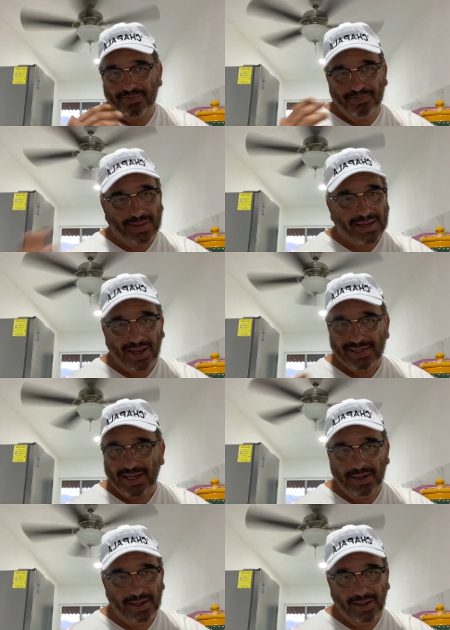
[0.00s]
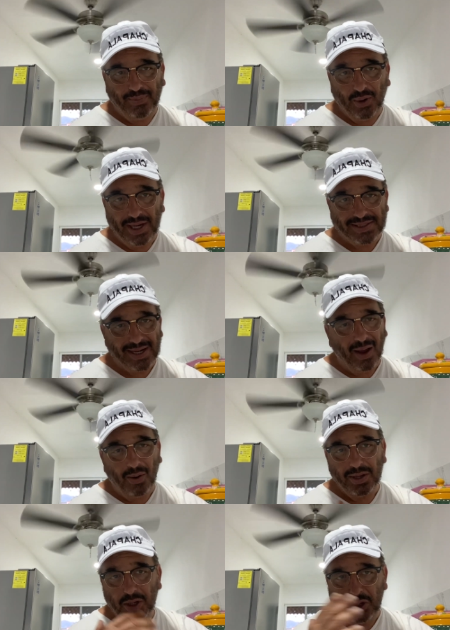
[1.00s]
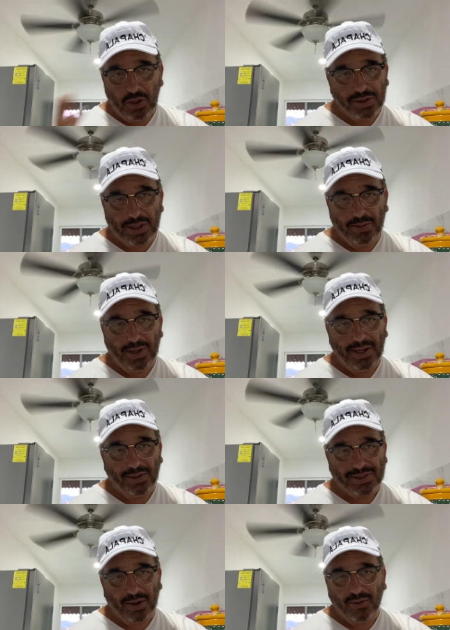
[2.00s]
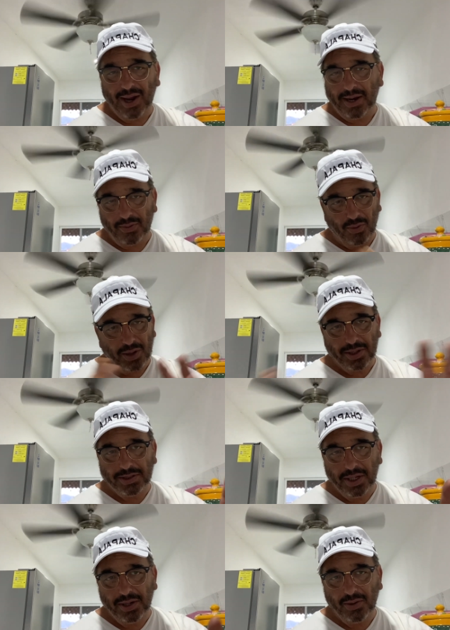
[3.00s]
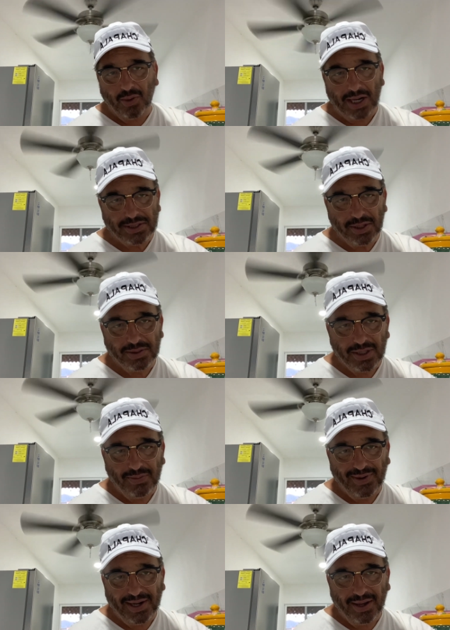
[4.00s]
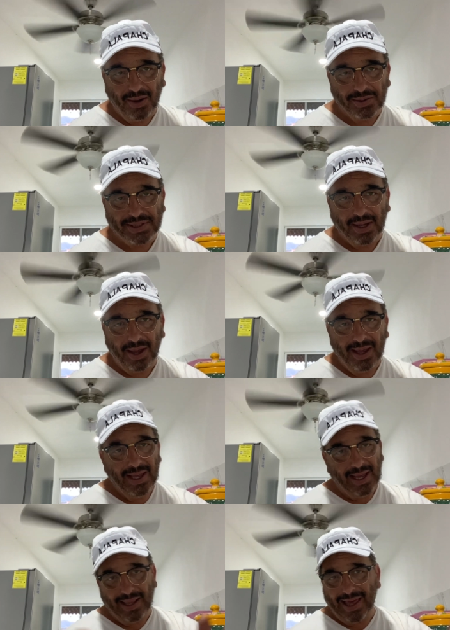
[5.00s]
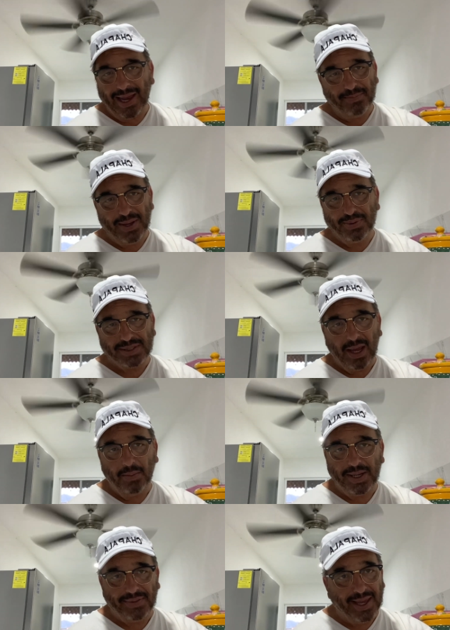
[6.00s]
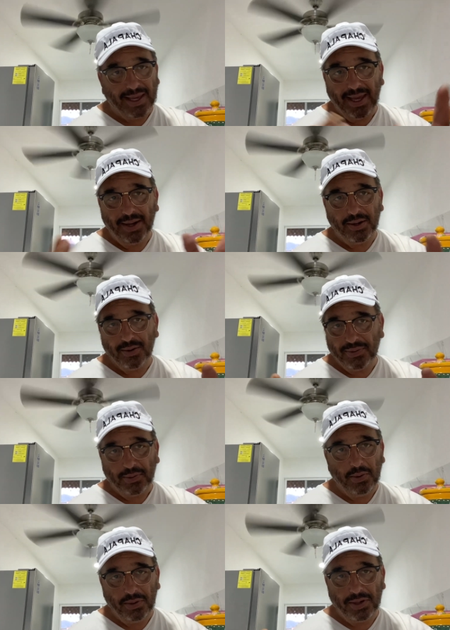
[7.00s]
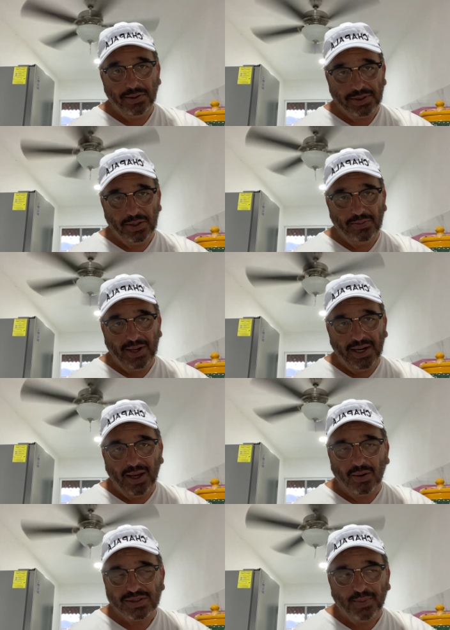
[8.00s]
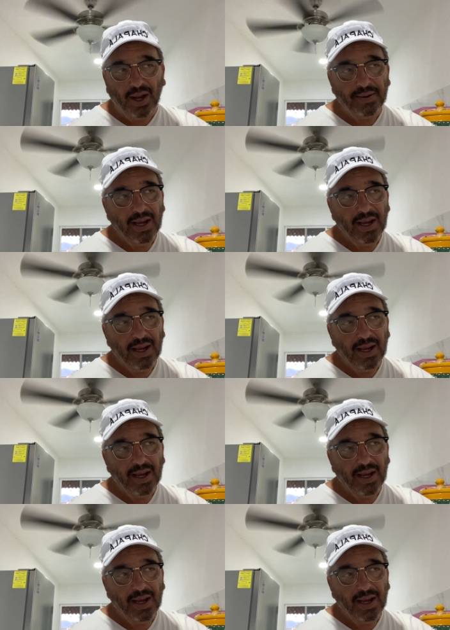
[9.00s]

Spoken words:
because I needed a place. Now, YouTube videos are great. Continue to watch YouTube videos. A lot of people tell me they get here through YouTube videos, but